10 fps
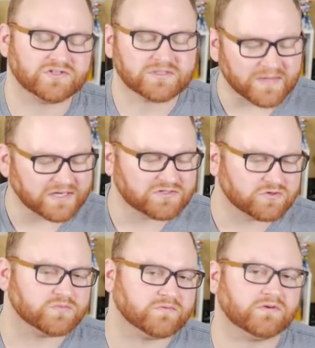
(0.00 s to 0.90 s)
Just some
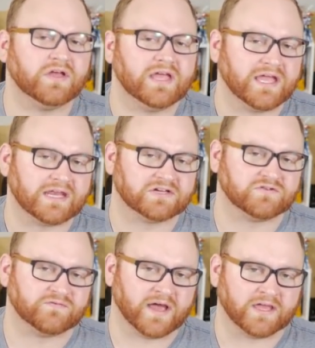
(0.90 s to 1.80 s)
extra removal and
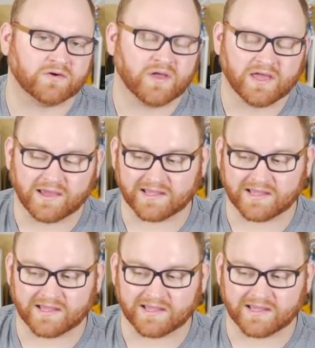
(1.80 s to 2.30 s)
extra value